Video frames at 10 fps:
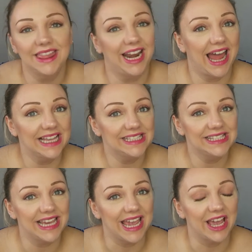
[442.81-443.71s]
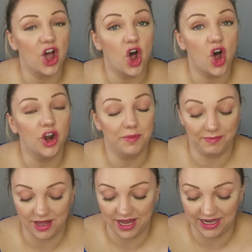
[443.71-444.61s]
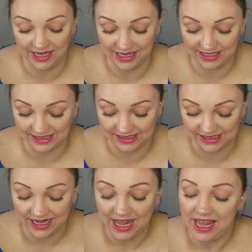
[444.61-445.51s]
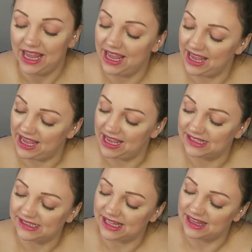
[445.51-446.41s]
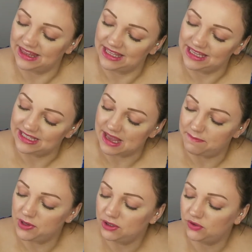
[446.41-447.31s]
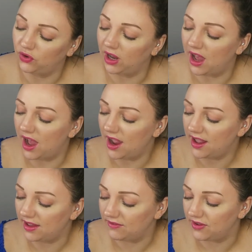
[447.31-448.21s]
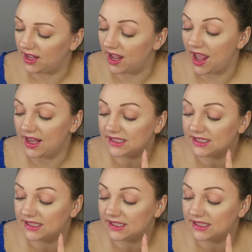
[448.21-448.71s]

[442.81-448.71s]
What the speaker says: The last thing on my list is these beautiful Eye Envy